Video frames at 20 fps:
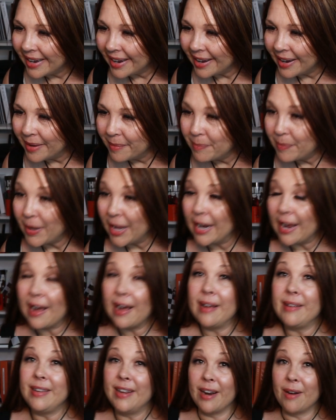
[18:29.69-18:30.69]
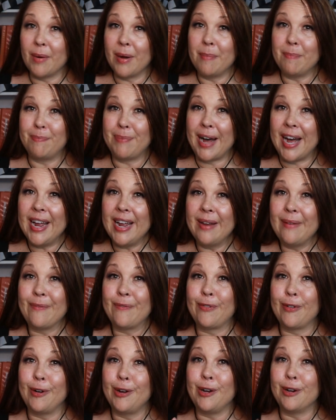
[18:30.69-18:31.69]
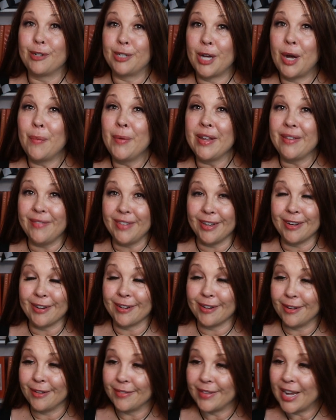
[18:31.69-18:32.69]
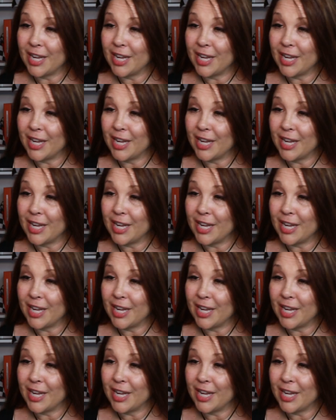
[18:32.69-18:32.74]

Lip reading: But you know what? Buy it for your towing vehicle.